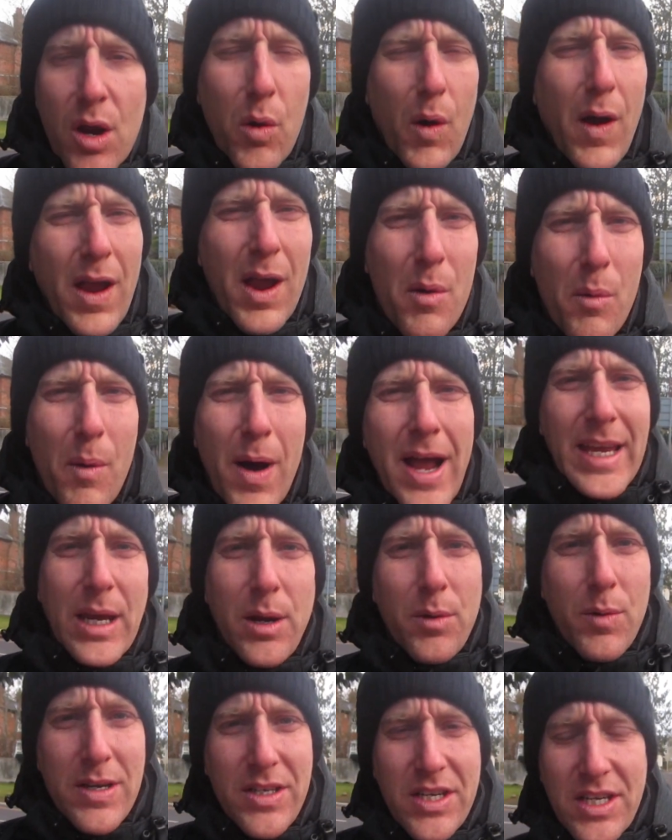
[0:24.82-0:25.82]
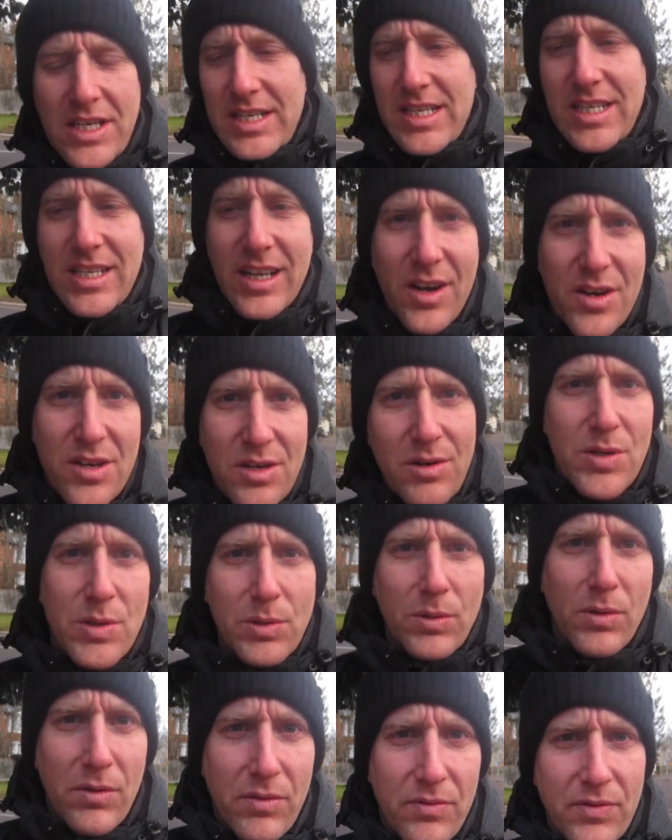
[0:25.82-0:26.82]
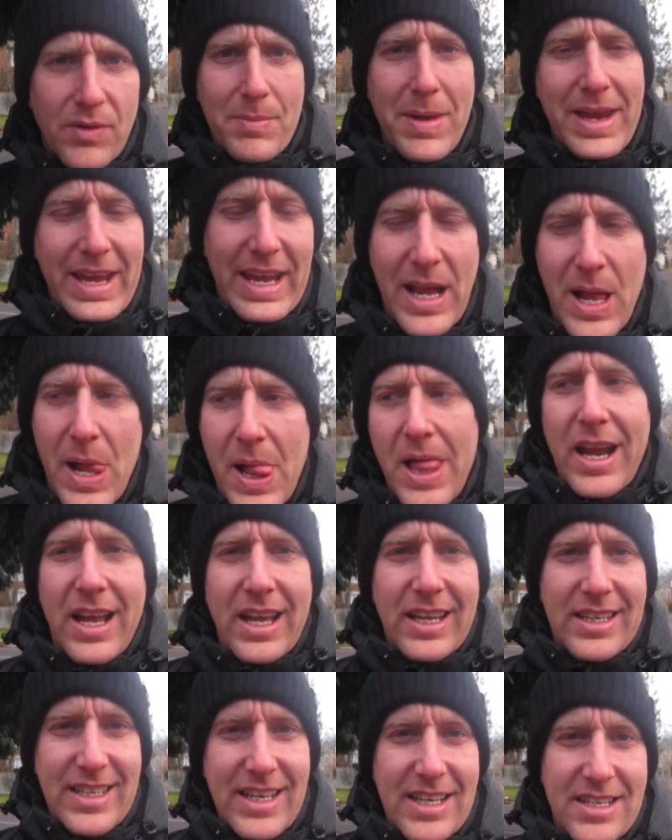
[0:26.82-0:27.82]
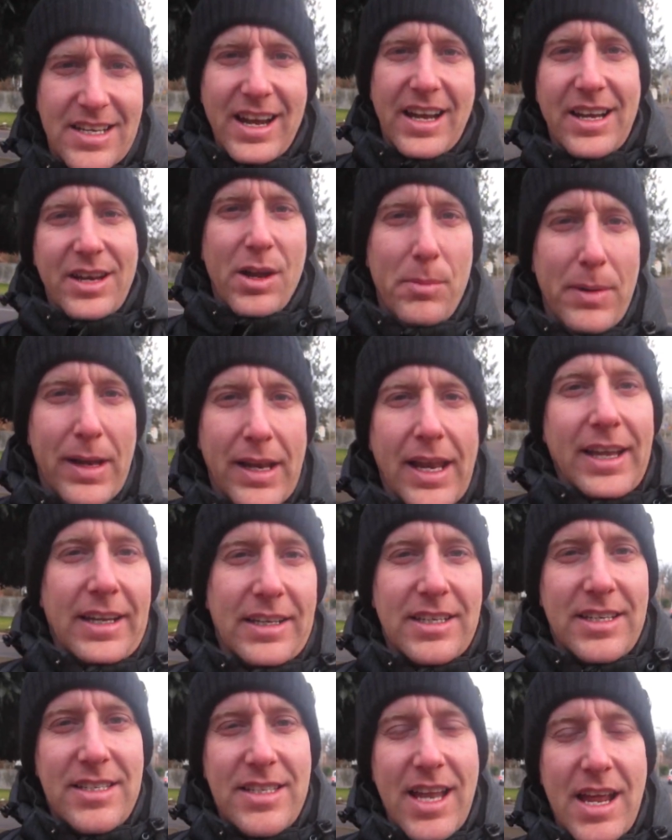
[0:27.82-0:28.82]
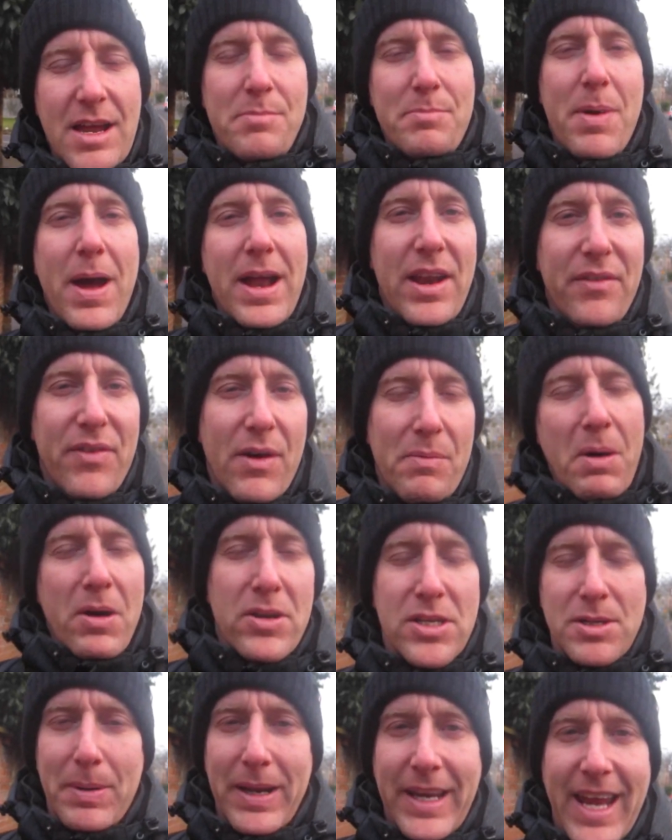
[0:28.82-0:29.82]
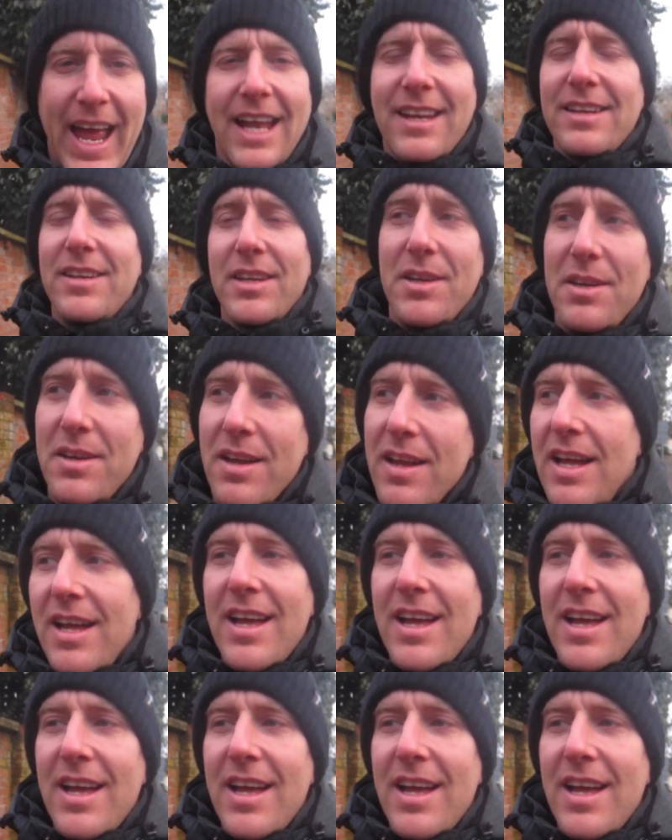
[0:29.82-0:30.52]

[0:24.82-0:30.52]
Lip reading: quite awake, which is unusual for me, since I normally like to stay in bed if I possibly can do,